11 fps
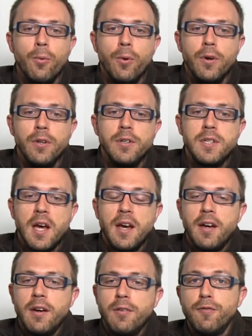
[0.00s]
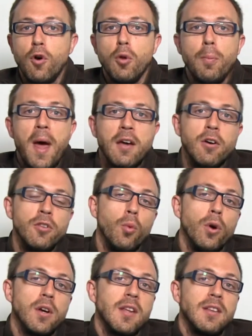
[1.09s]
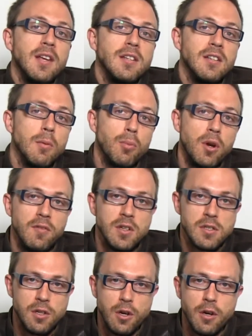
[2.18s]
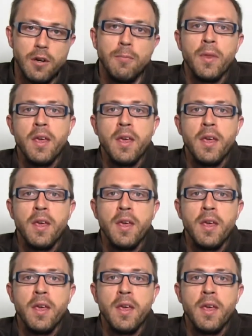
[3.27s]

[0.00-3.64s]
would fall back on the work that they did the previous year